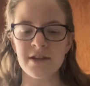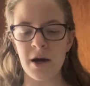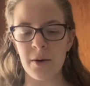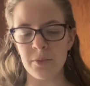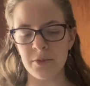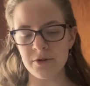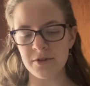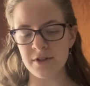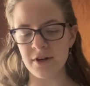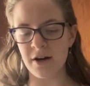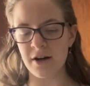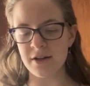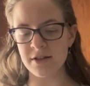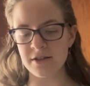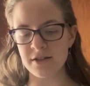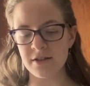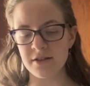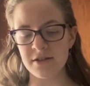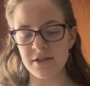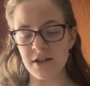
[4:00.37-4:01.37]
applesauce
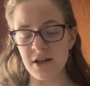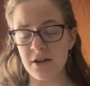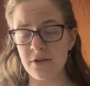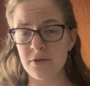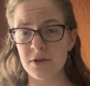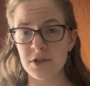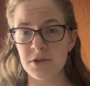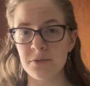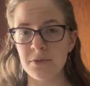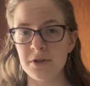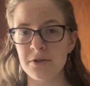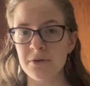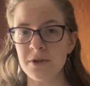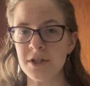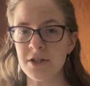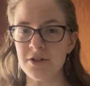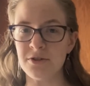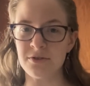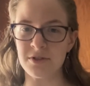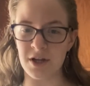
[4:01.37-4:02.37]
and sandwiched between
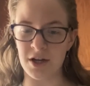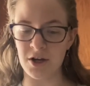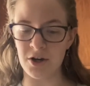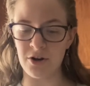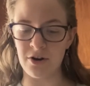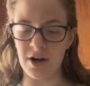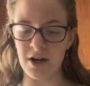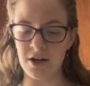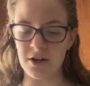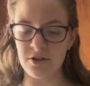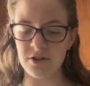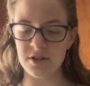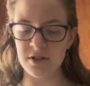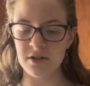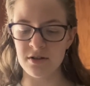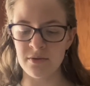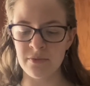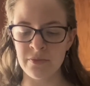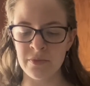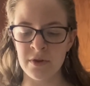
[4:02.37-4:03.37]
2 second graders.
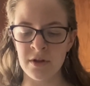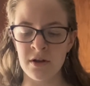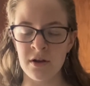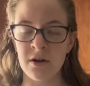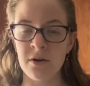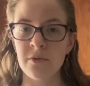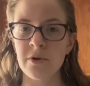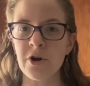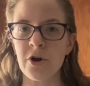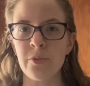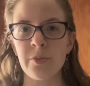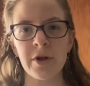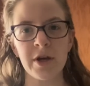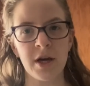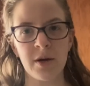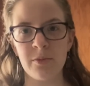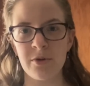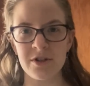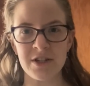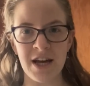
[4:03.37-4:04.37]
We were playing
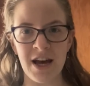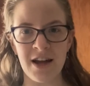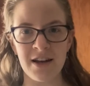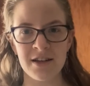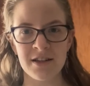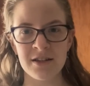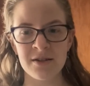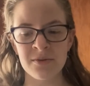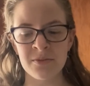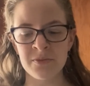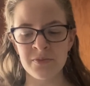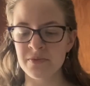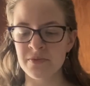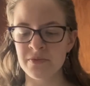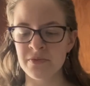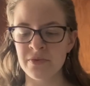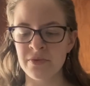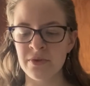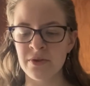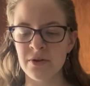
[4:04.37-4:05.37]
pretend.
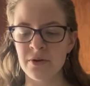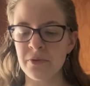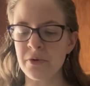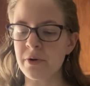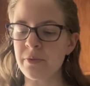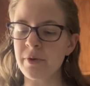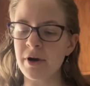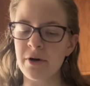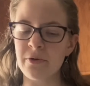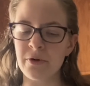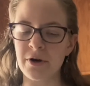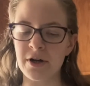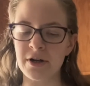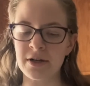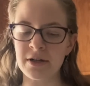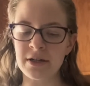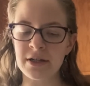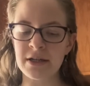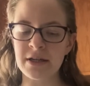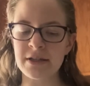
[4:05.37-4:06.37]
One by one,
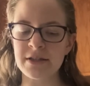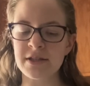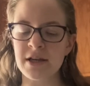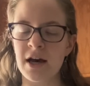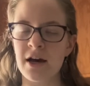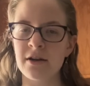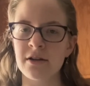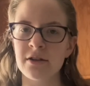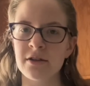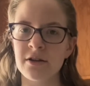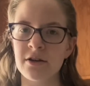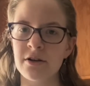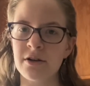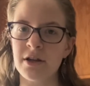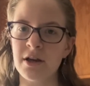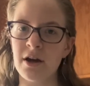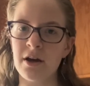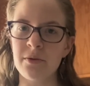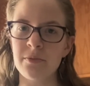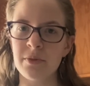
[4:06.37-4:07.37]
kids added their
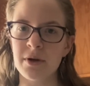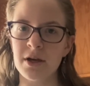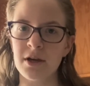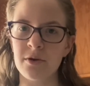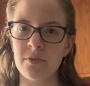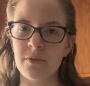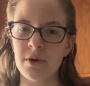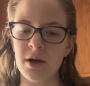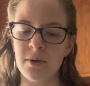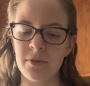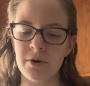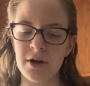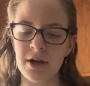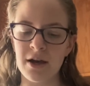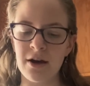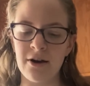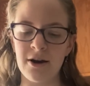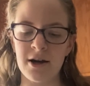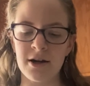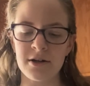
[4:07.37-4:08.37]
neon pink paper
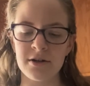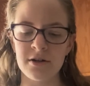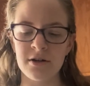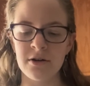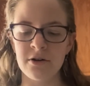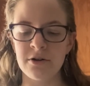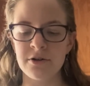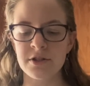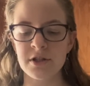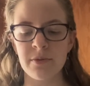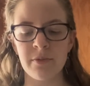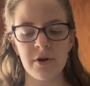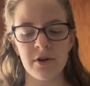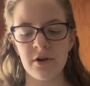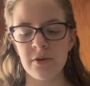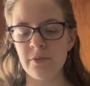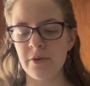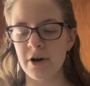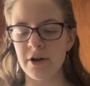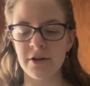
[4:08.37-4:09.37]
carrot or some other
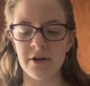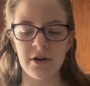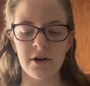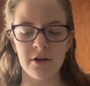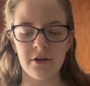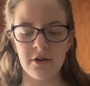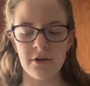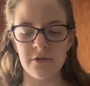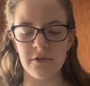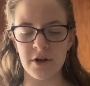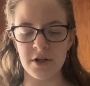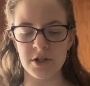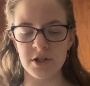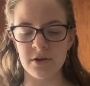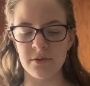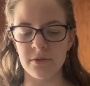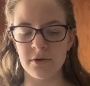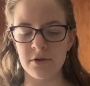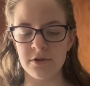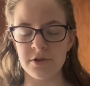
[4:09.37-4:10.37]
brightly colored
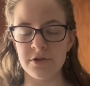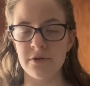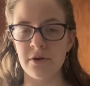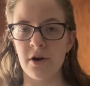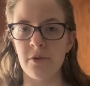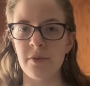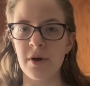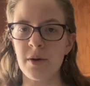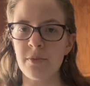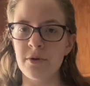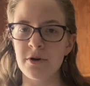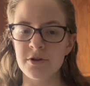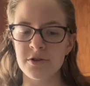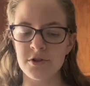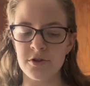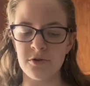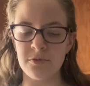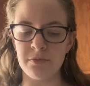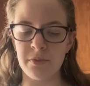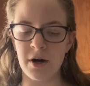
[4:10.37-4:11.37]
vegetable to our paper
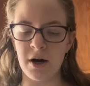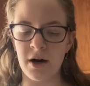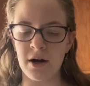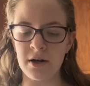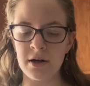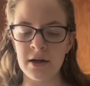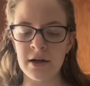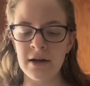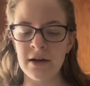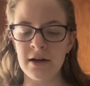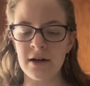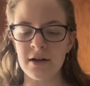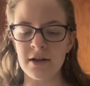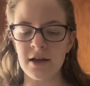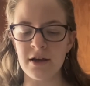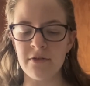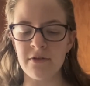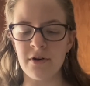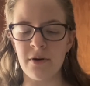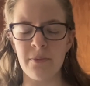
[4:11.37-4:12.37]
soup pot and
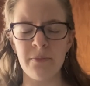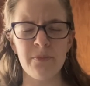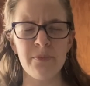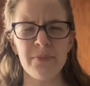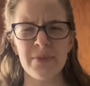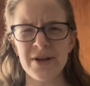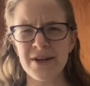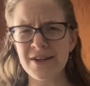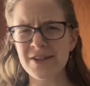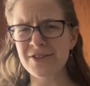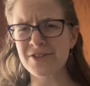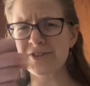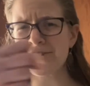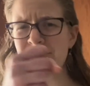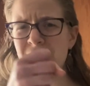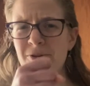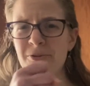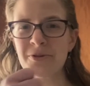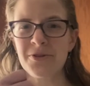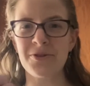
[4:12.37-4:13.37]
gave it a big
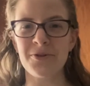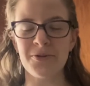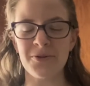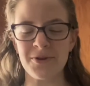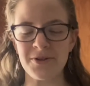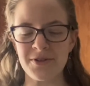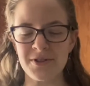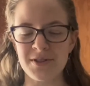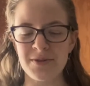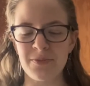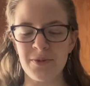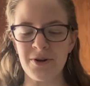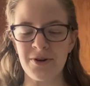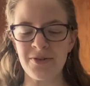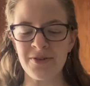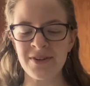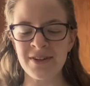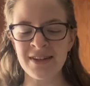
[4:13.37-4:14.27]
stir with the wooden spoon.